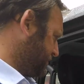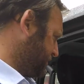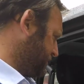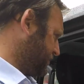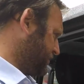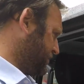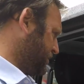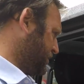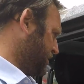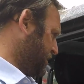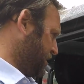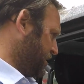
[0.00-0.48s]

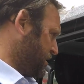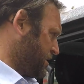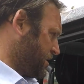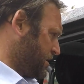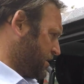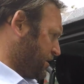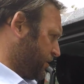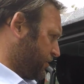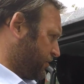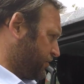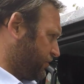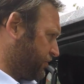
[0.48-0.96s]

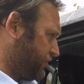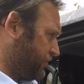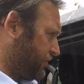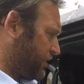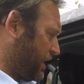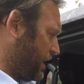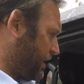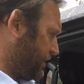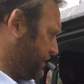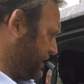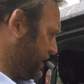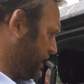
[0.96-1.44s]
across,
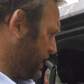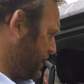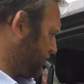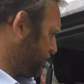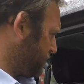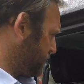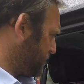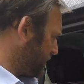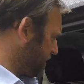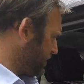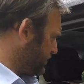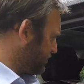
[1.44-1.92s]
a
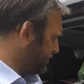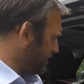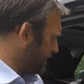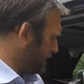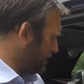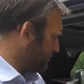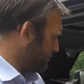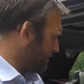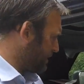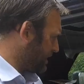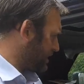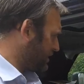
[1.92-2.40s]
sort
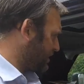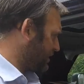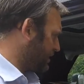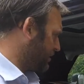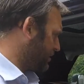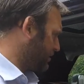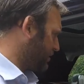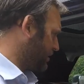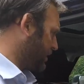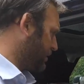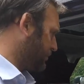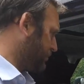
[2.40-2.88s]
of
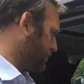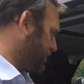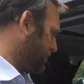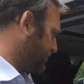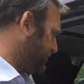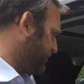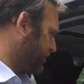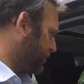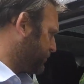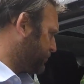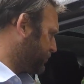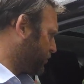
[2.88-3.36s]
shoulder space for
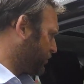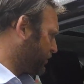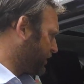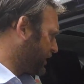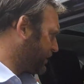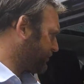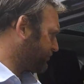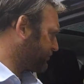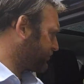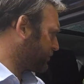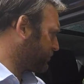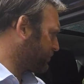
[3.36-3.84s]
3
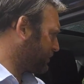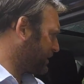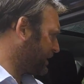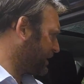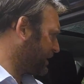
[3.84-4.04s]
people